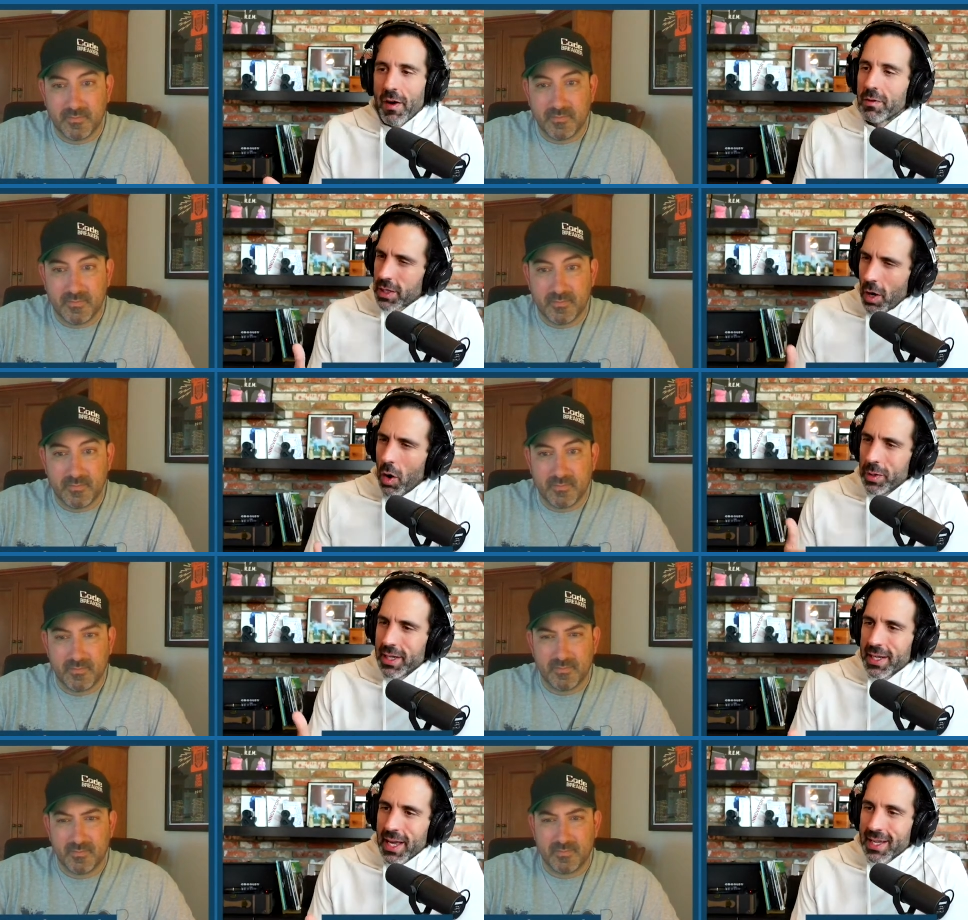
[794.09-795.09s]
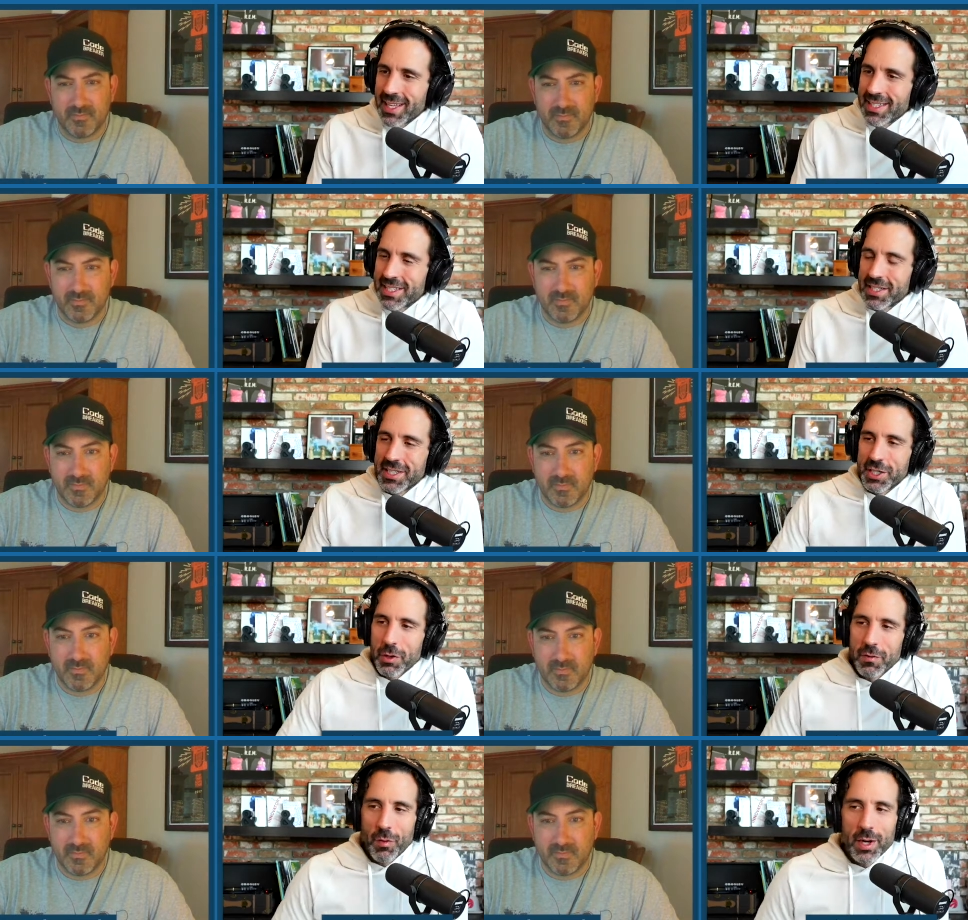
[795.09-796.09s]
Speaker 1: is oh, we need to get kids to share
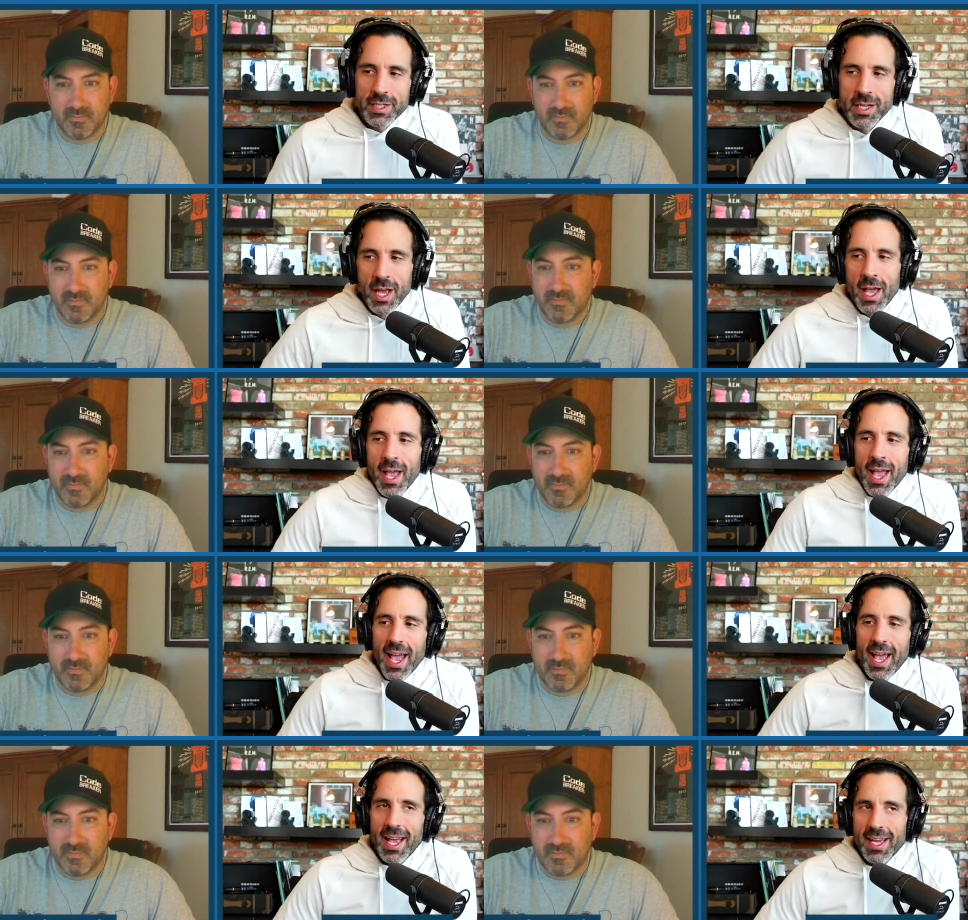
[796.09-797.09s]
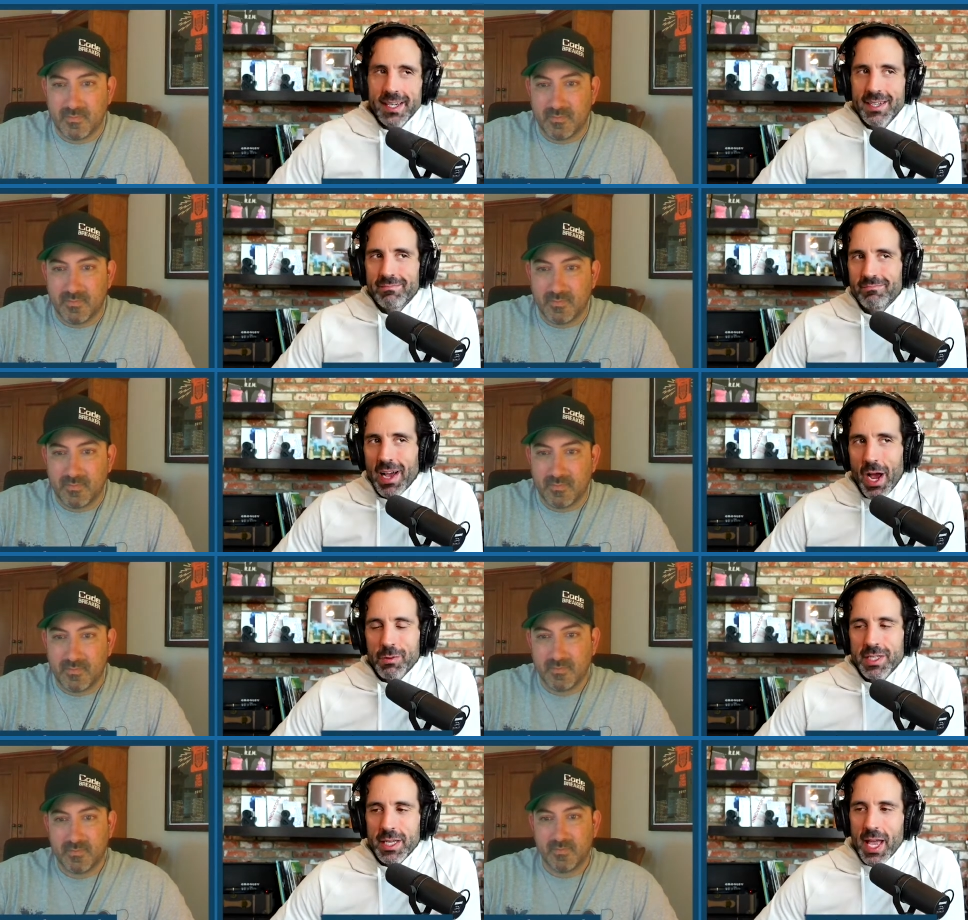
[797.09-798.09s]
their voice. And I
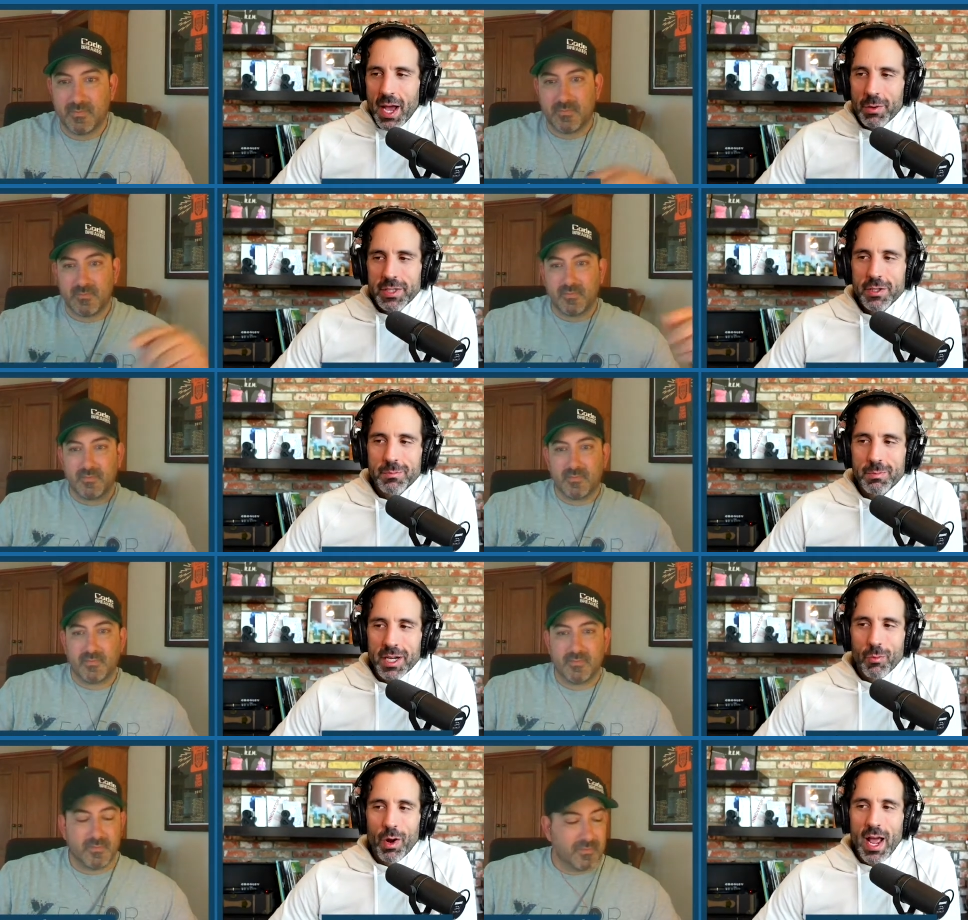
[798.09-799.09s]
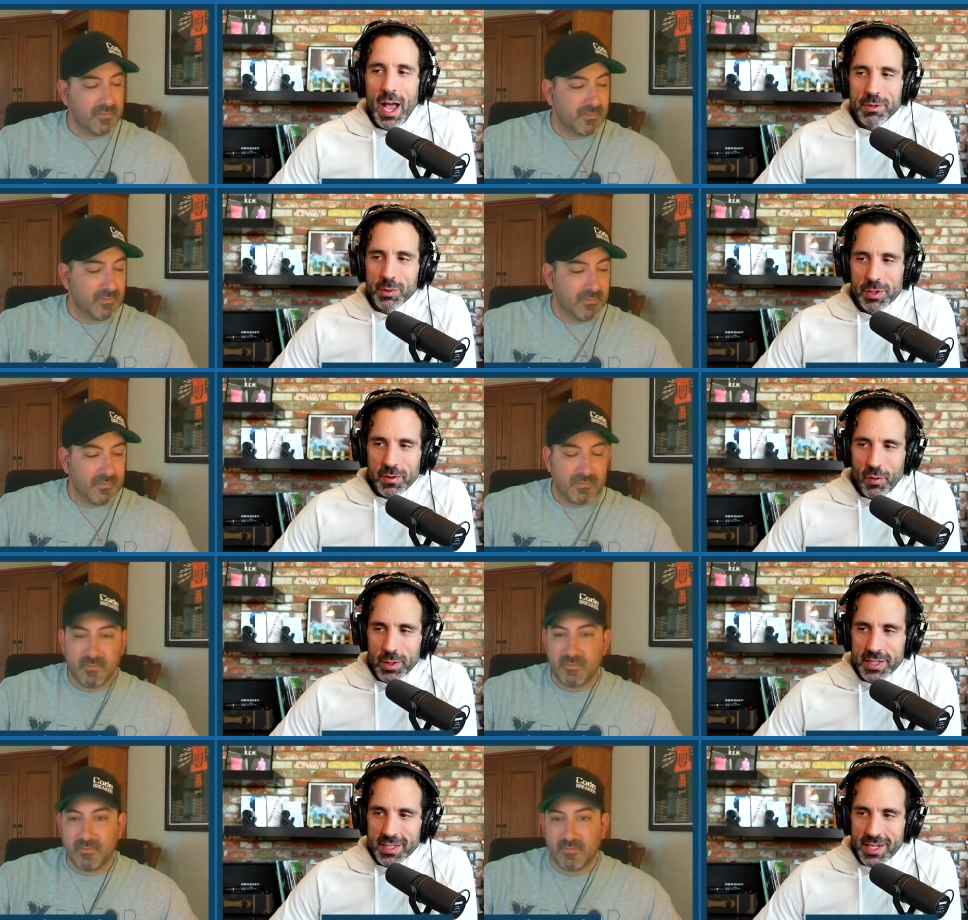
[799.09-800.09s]
would say, yeah, we do. But what happens when their
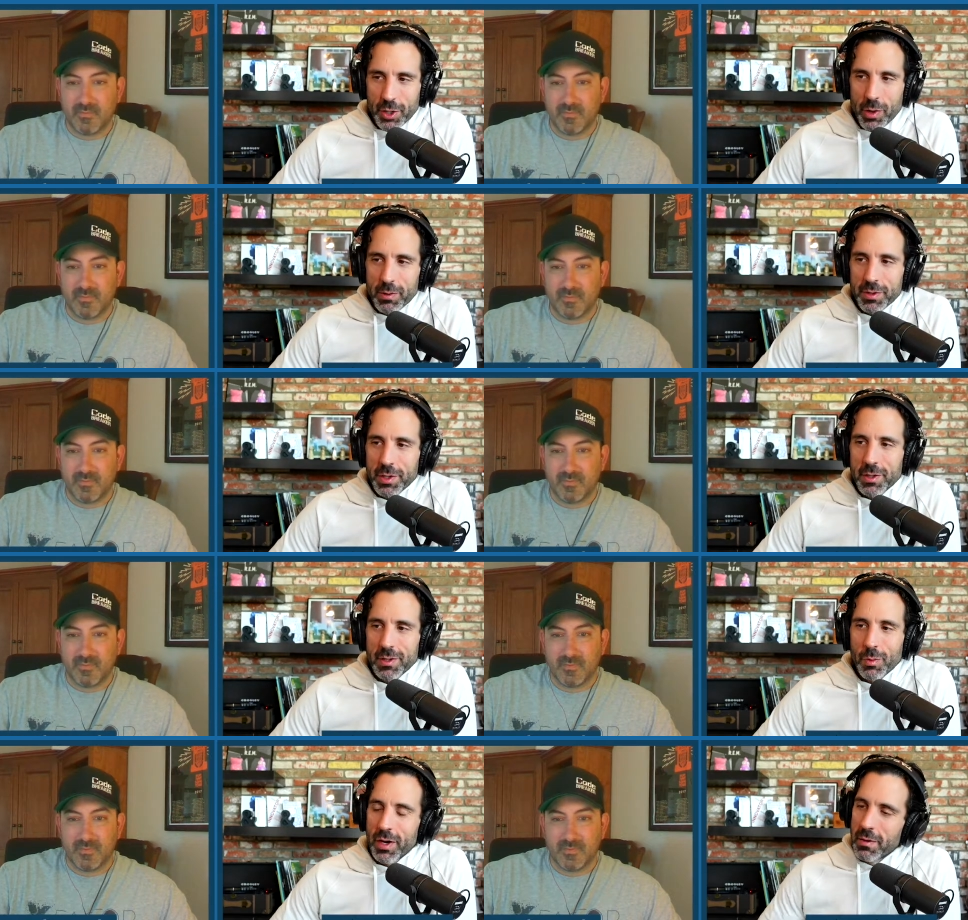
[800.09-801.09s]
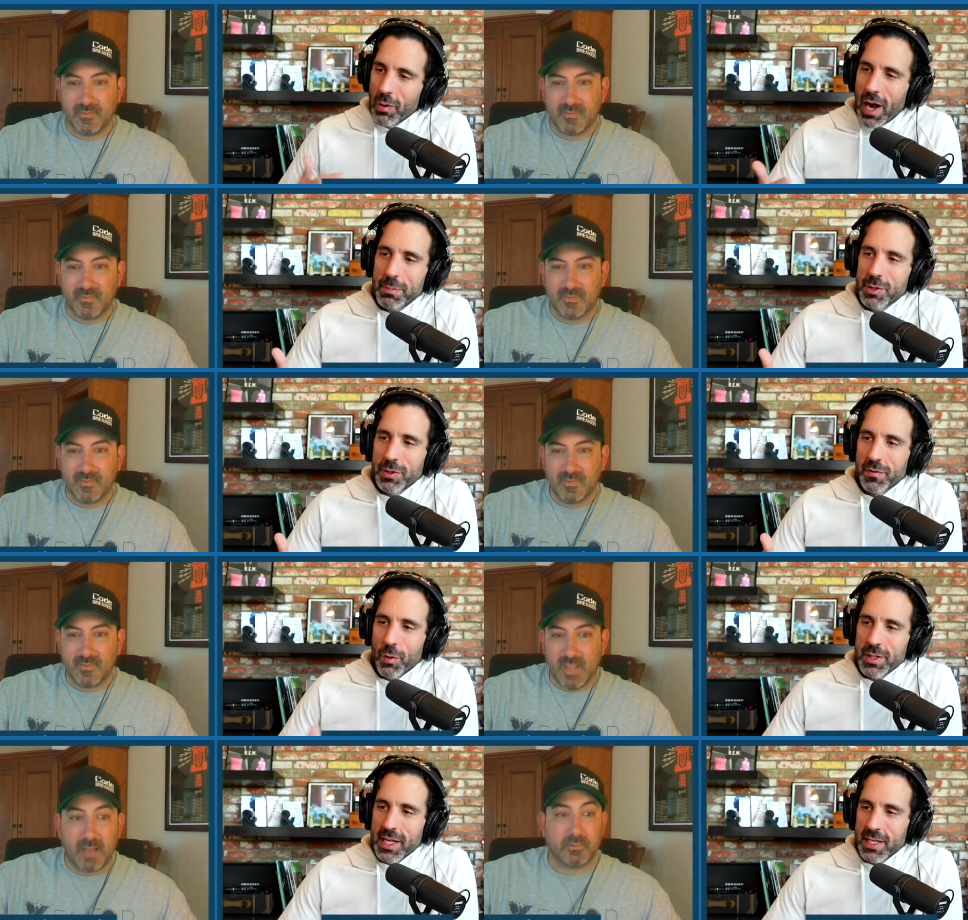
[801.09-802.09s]
voice doesn't agree with you? What happens when their
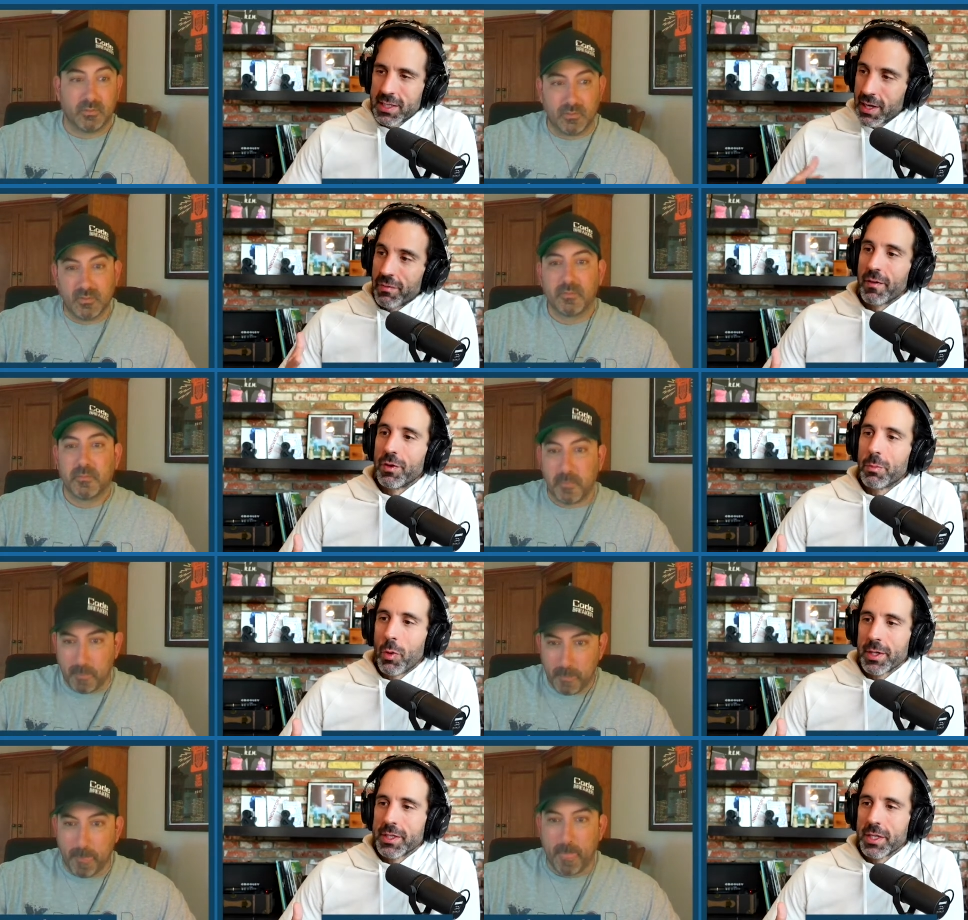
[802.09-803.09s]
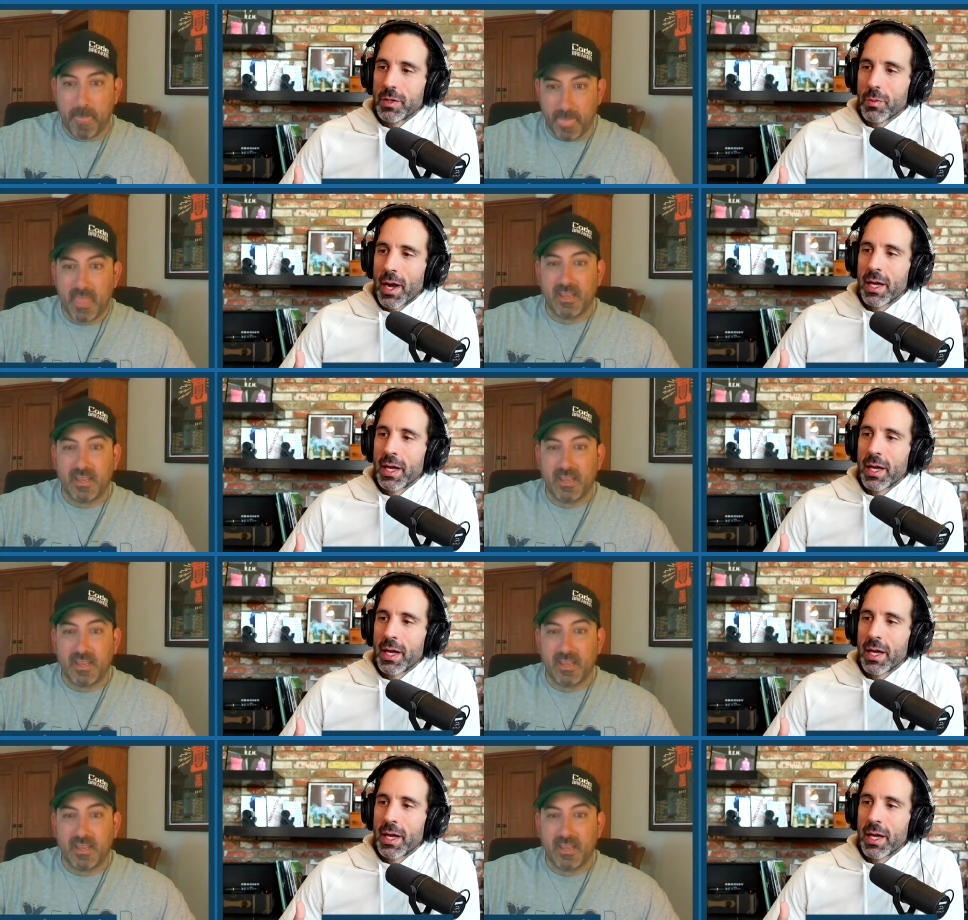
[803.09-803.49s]
voice has different viewpoints than you, right?